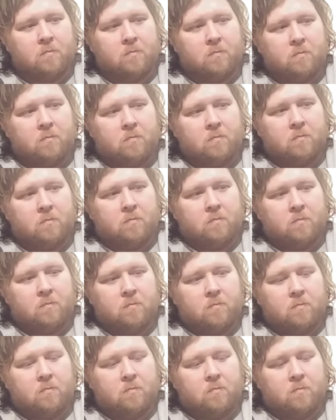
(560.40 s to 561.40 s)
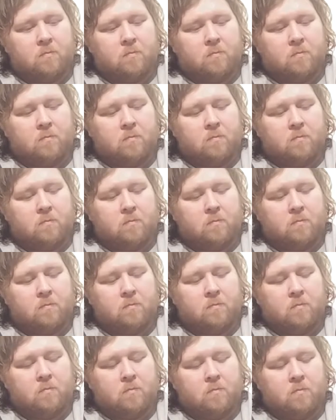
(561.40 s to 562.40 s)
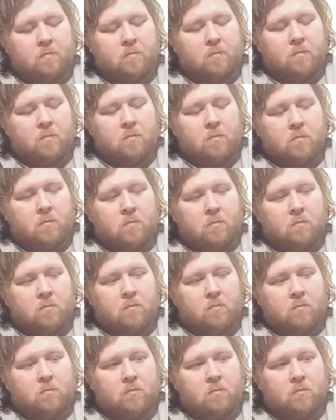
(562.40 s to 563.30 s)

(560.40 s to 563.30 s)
Nobody speaks.